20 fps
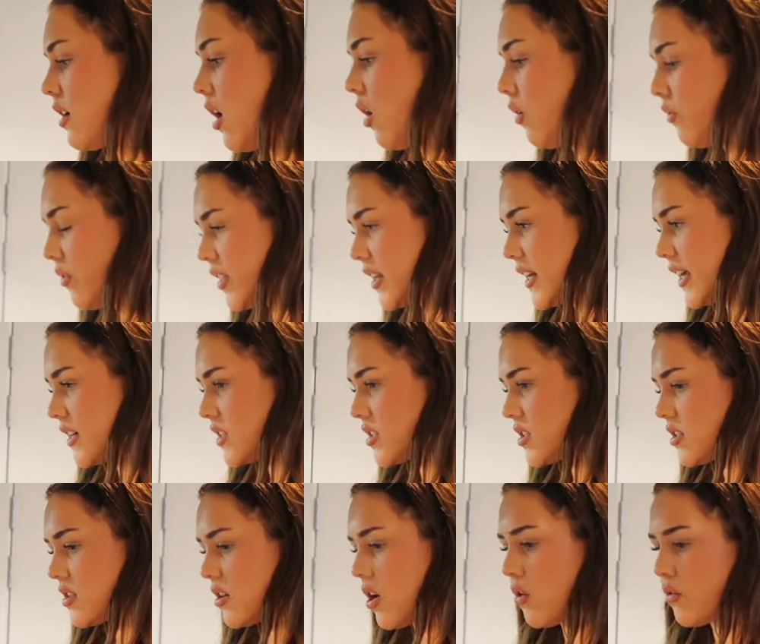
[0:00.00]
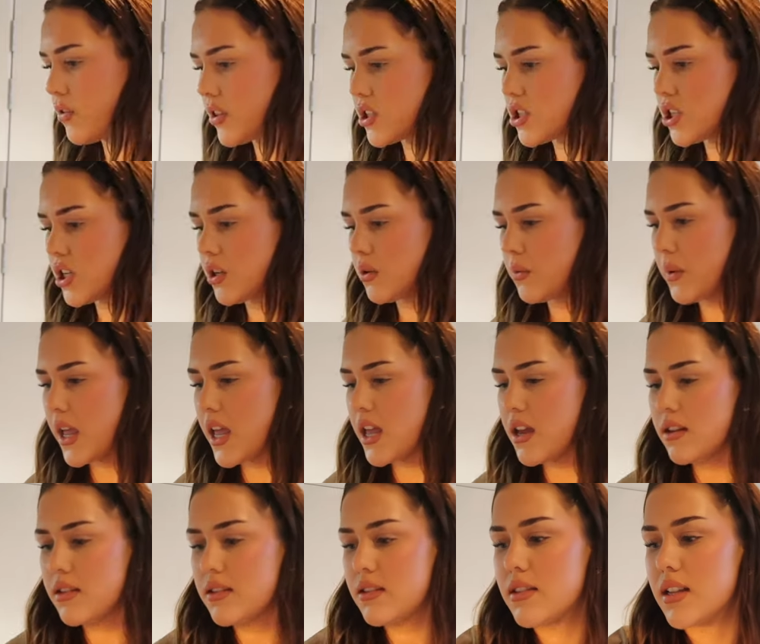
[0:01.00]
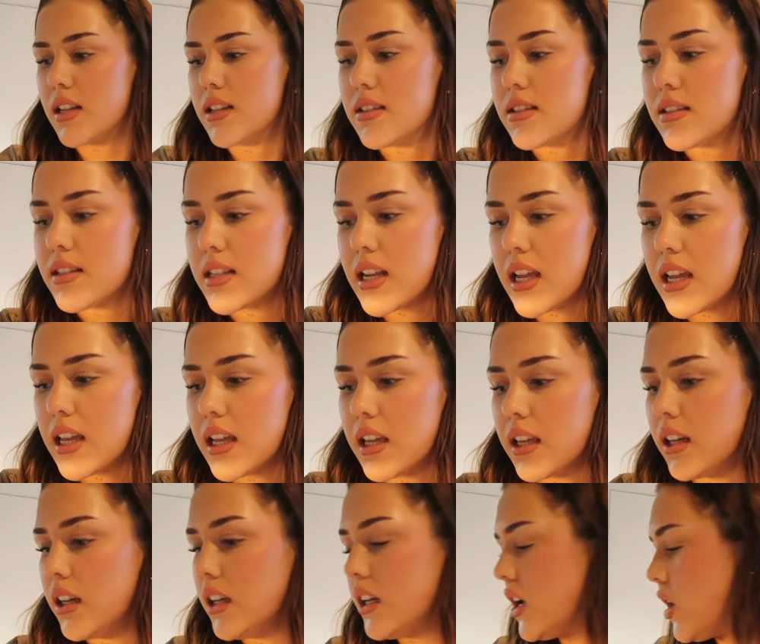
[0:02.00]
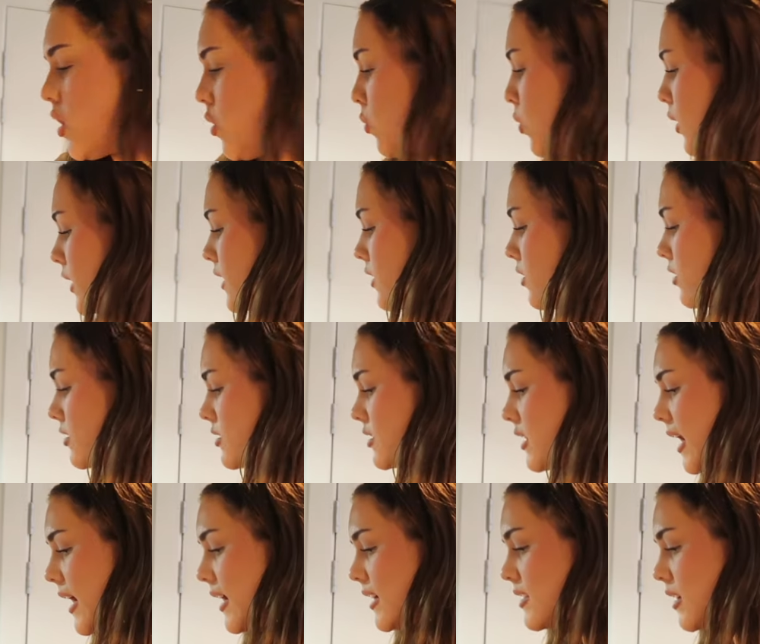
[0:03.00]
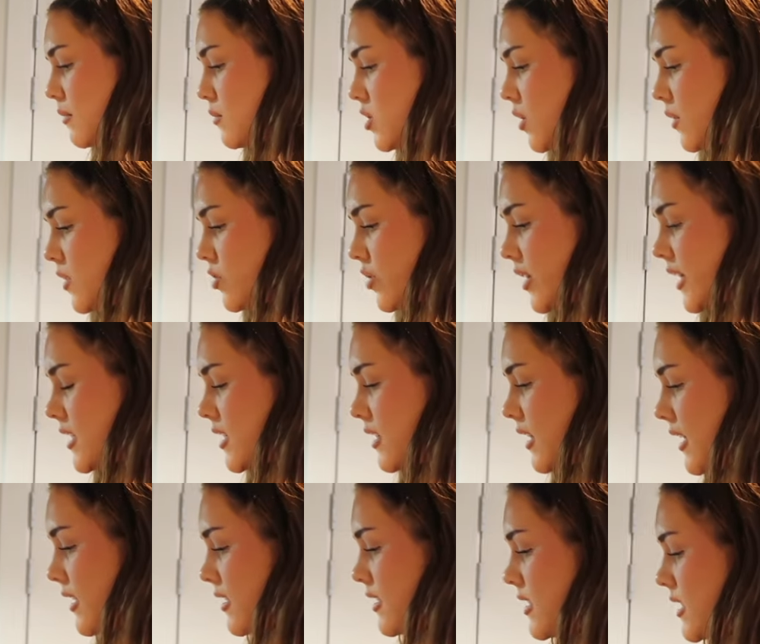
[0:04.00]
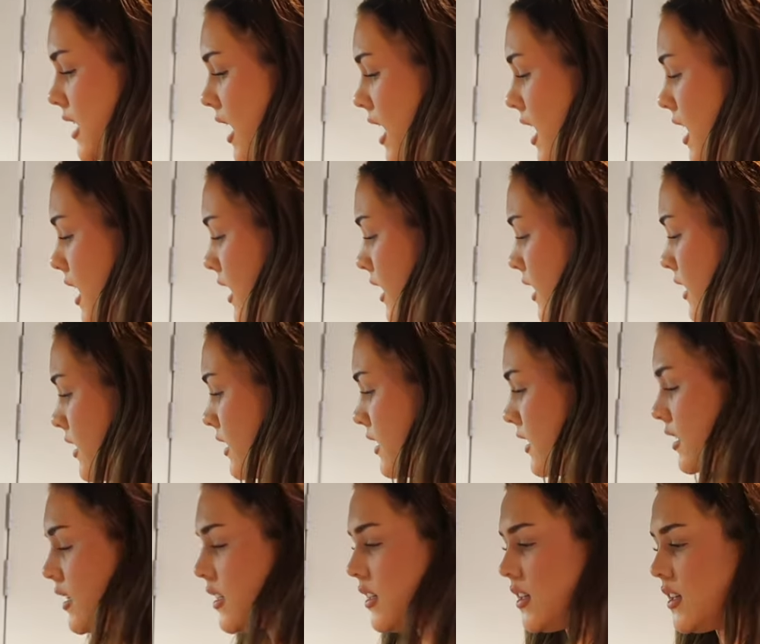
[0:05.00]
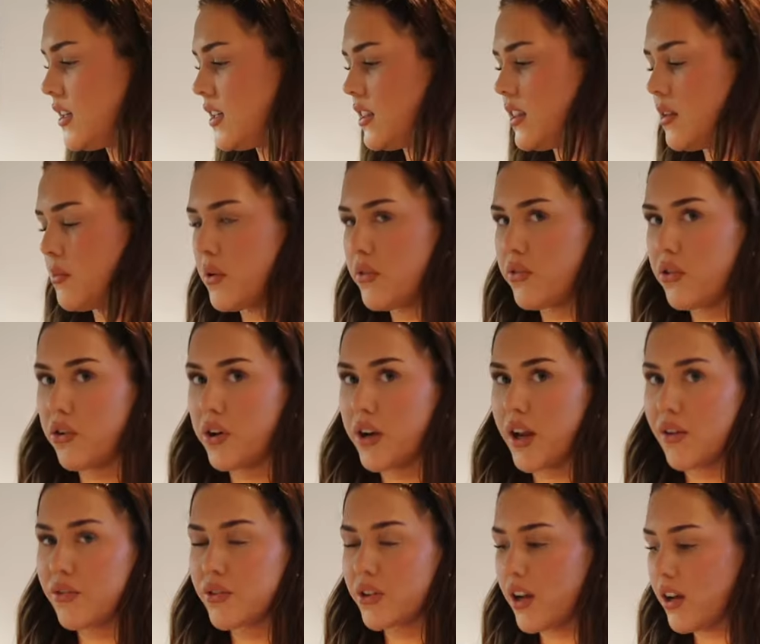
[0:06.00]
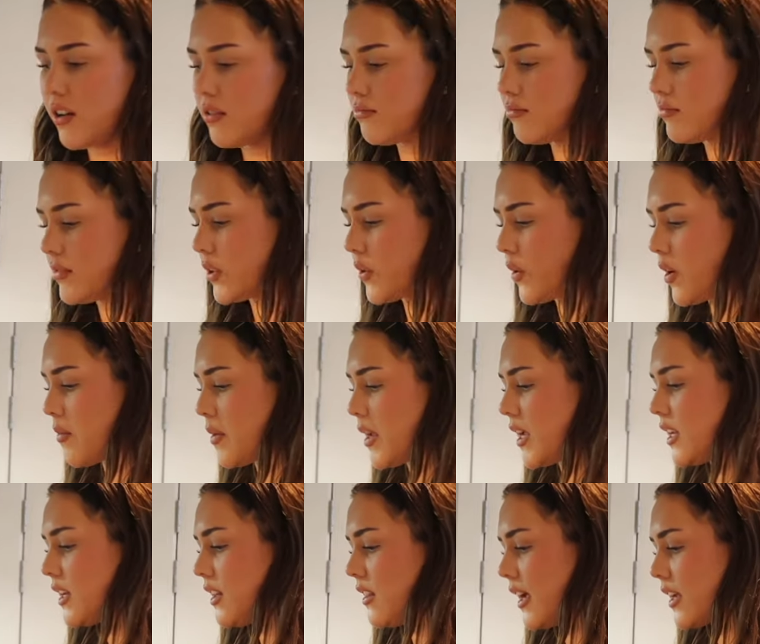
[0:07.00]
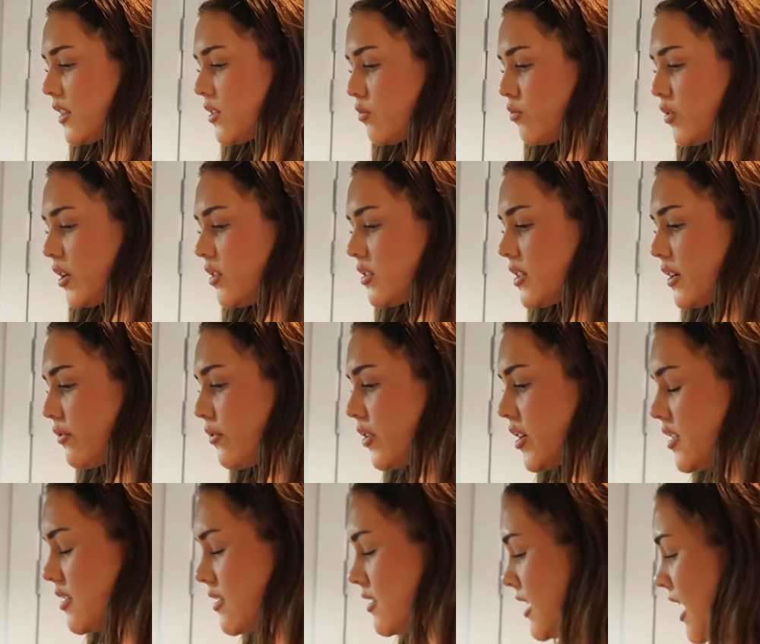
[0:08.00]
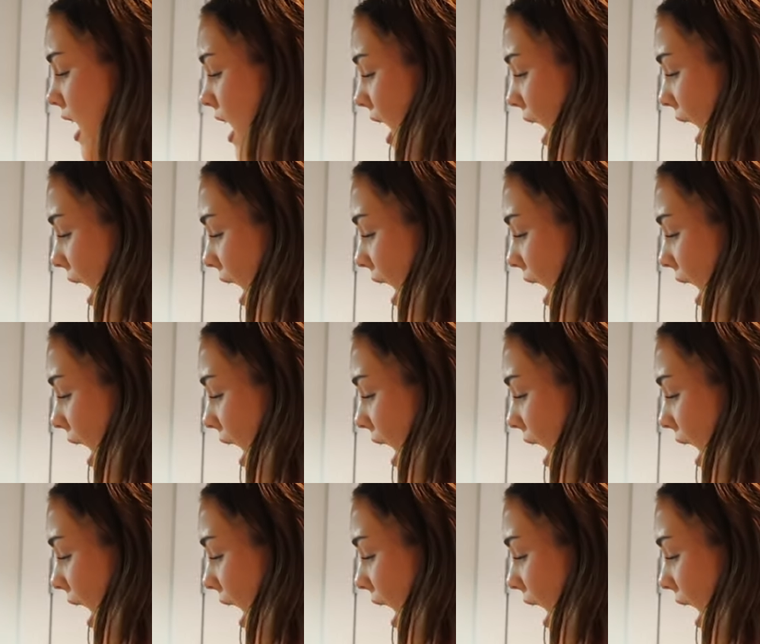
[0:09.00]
over the 2 weeks and see what it looks like. So I'm so intrigued to like see the before and after, you know what I mean? Like the real difference.